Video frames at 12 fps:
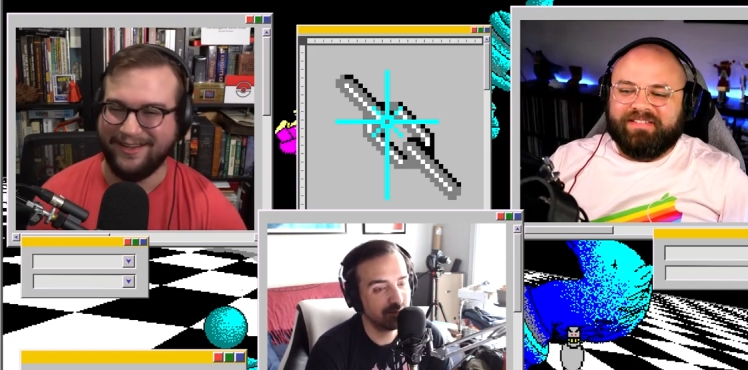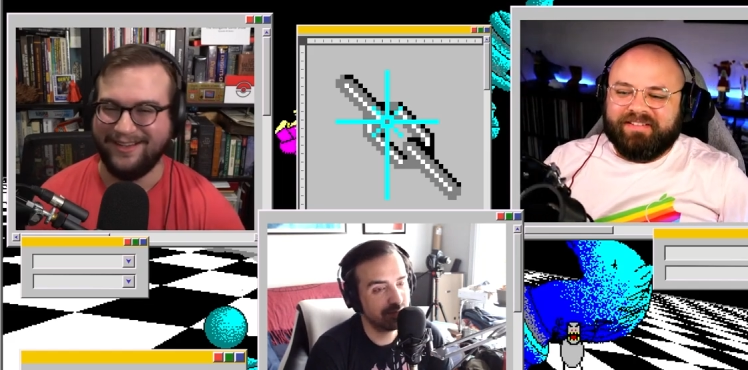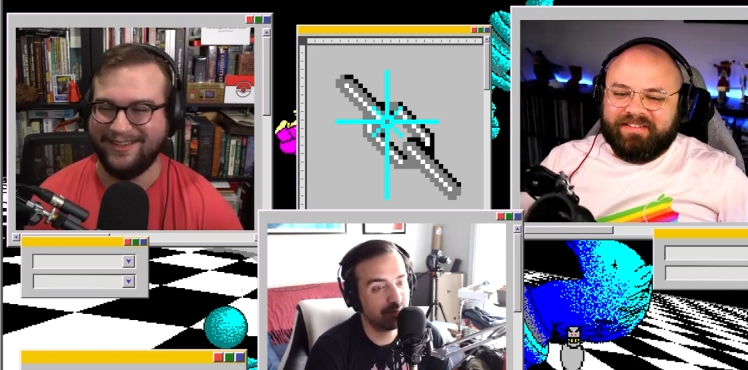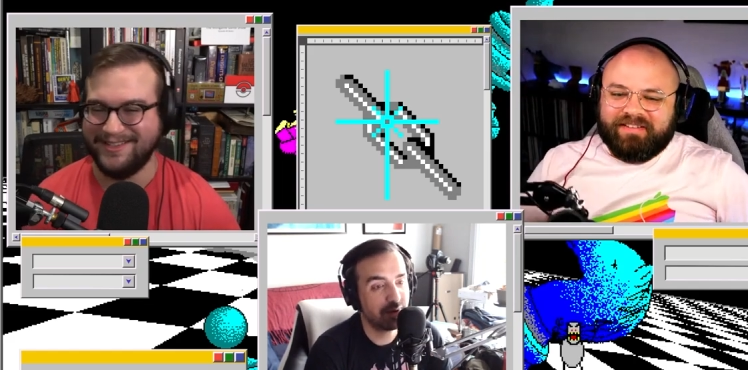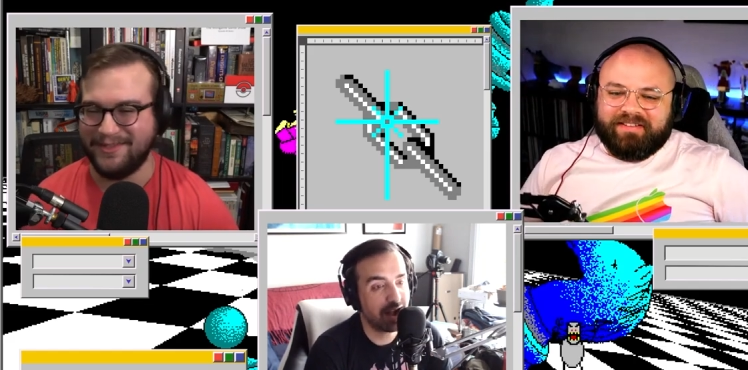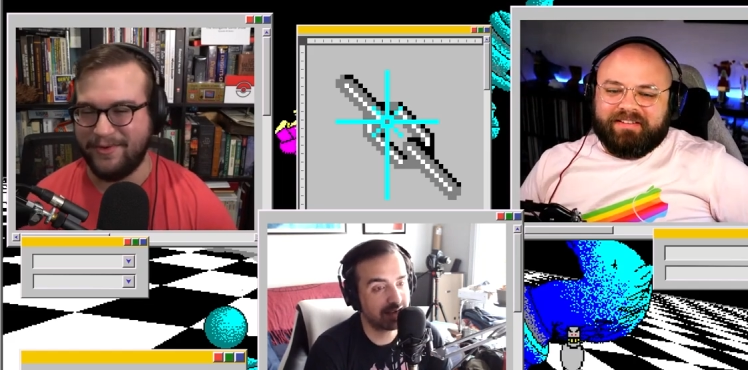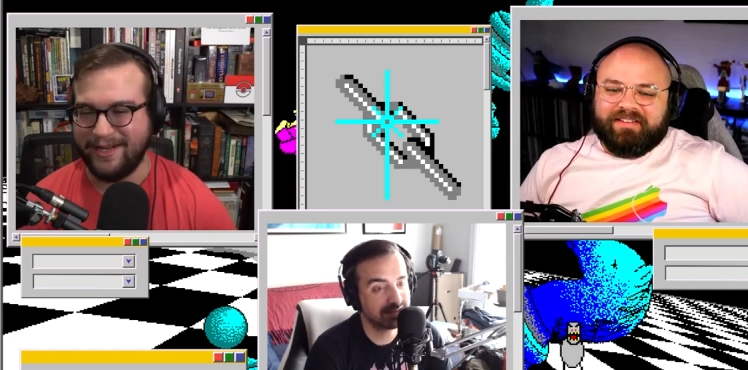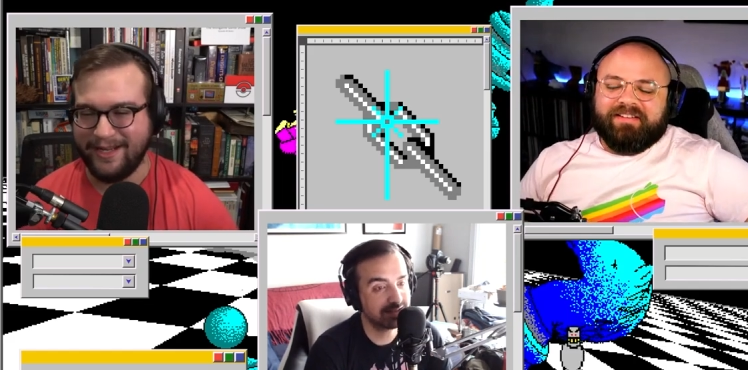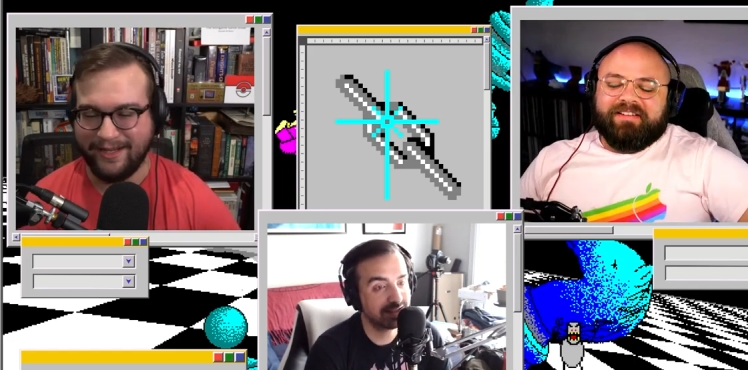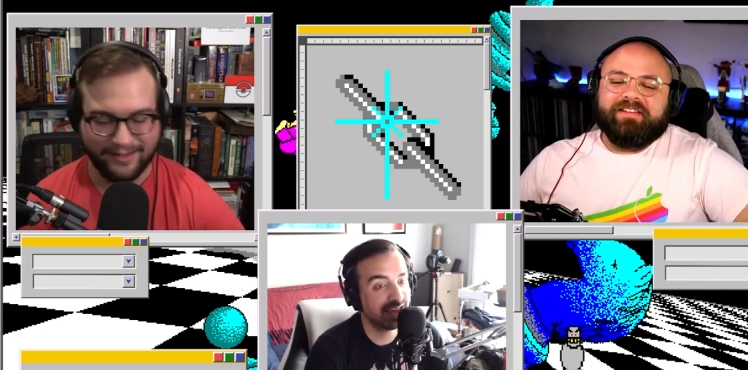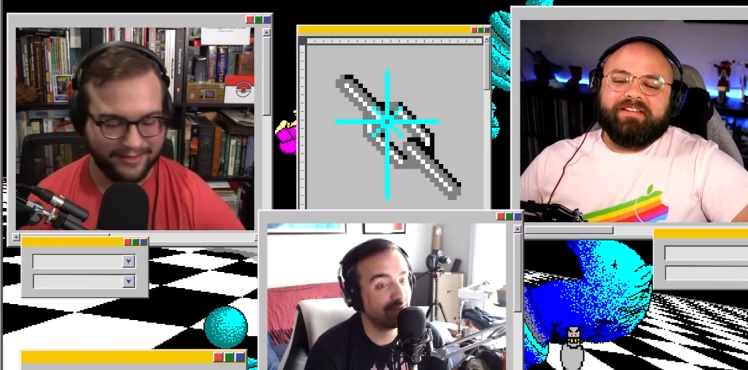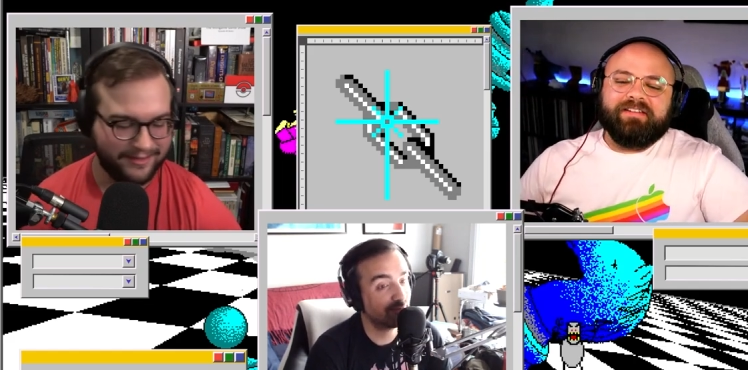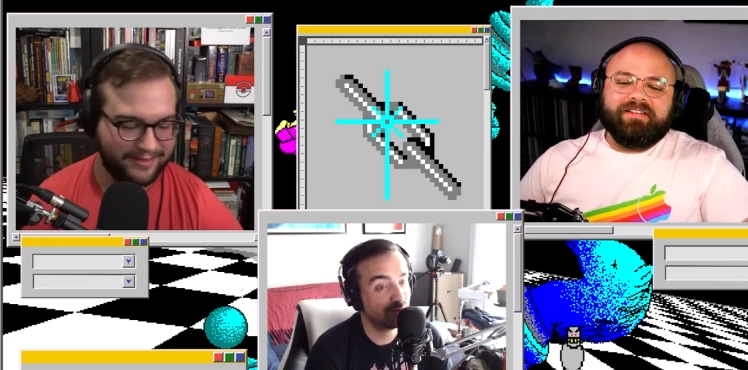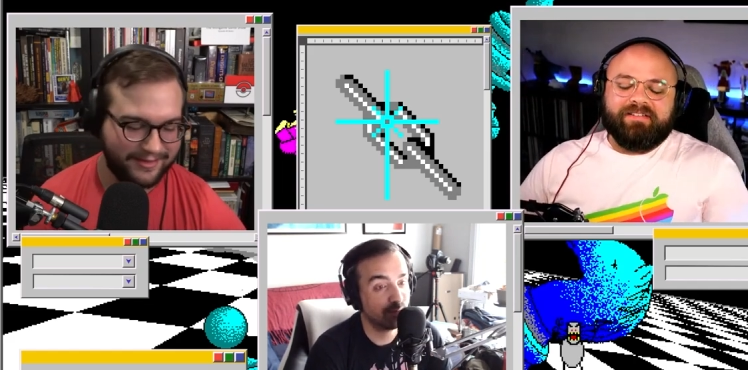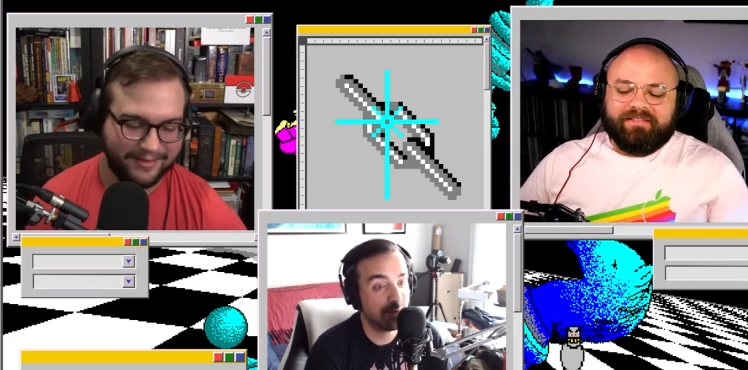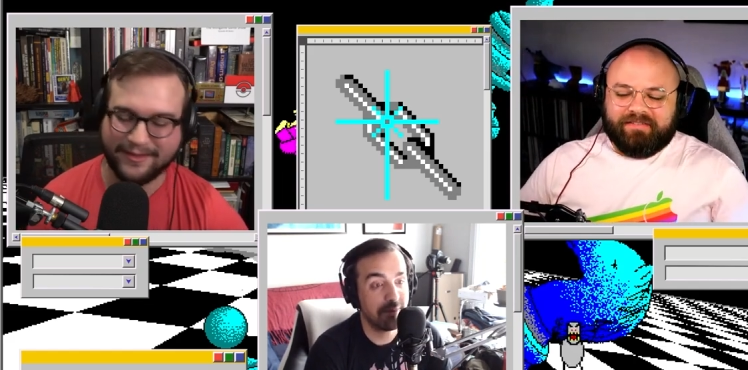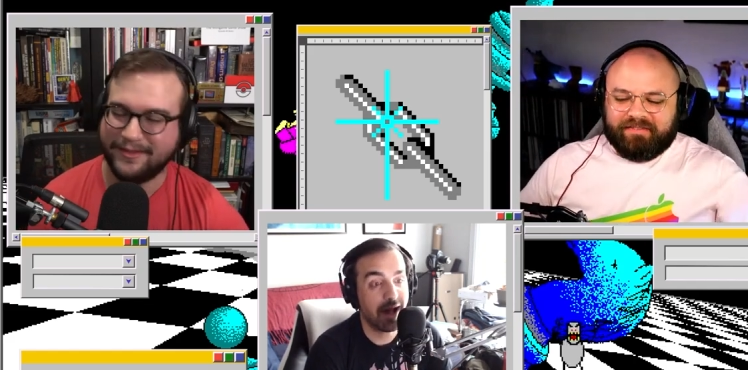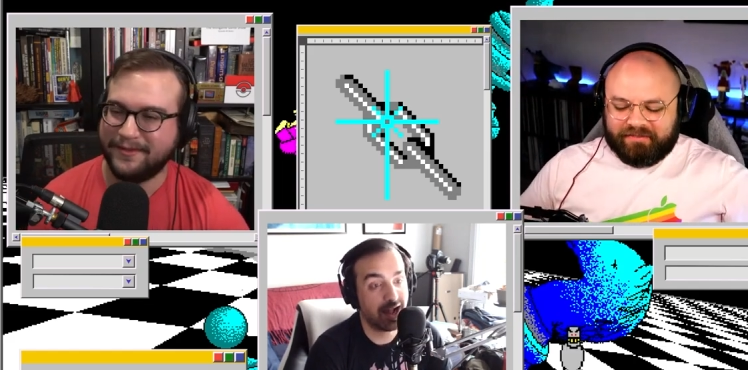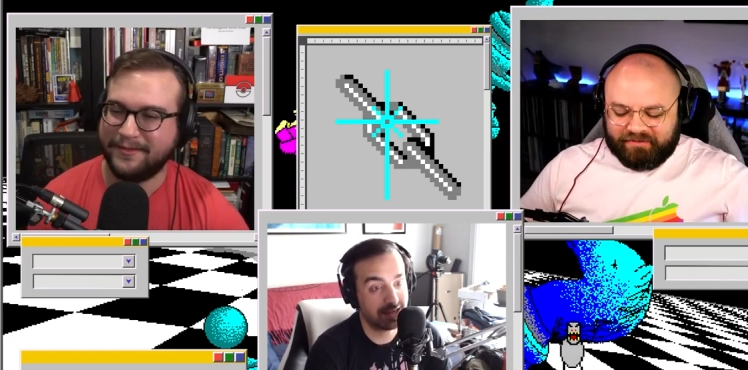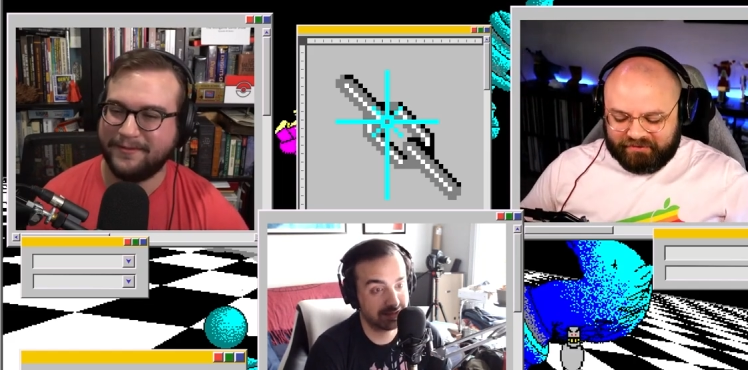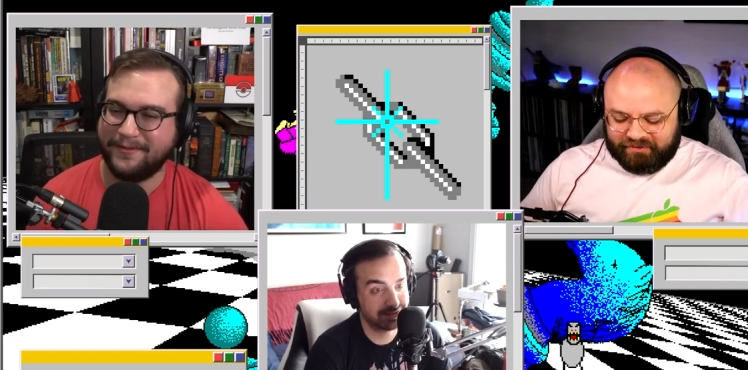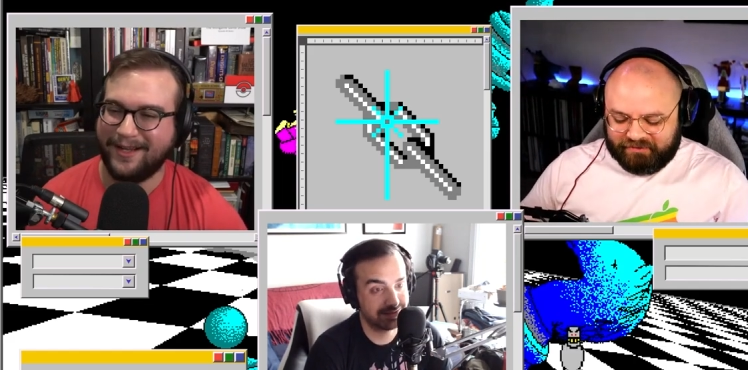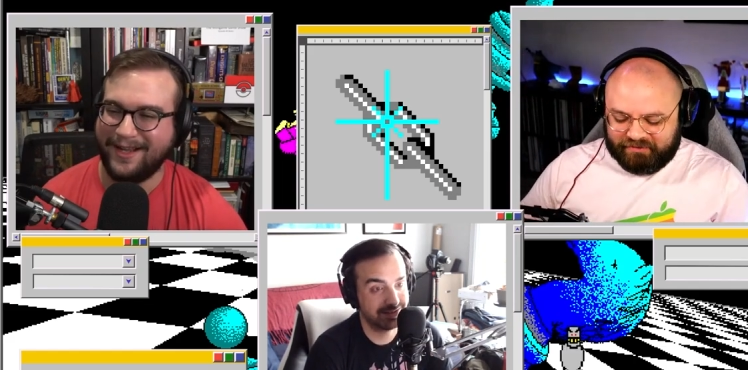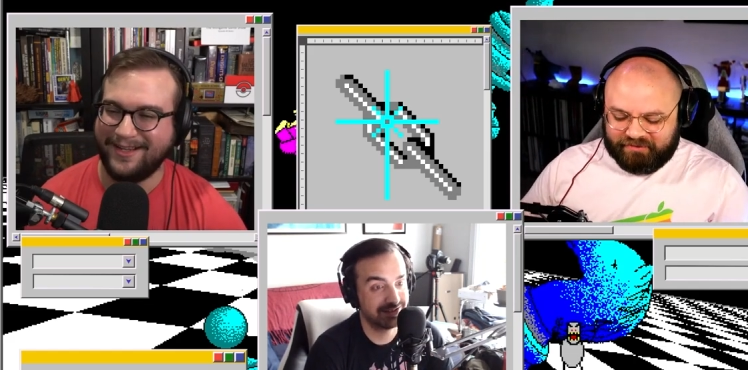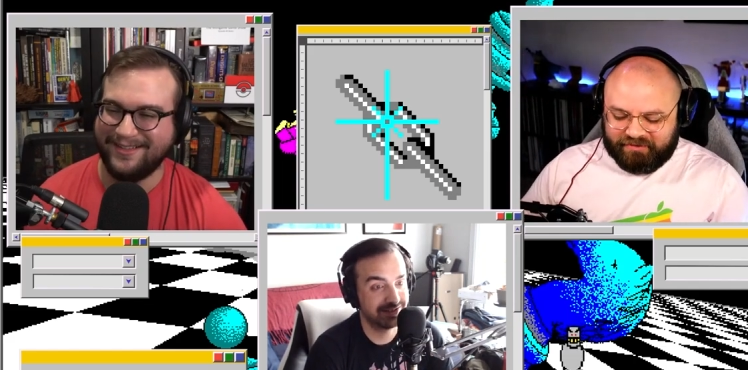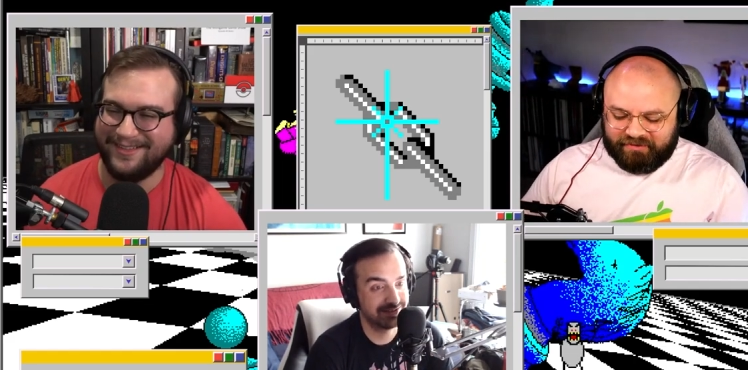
Speaker 1: the pasta came from a box.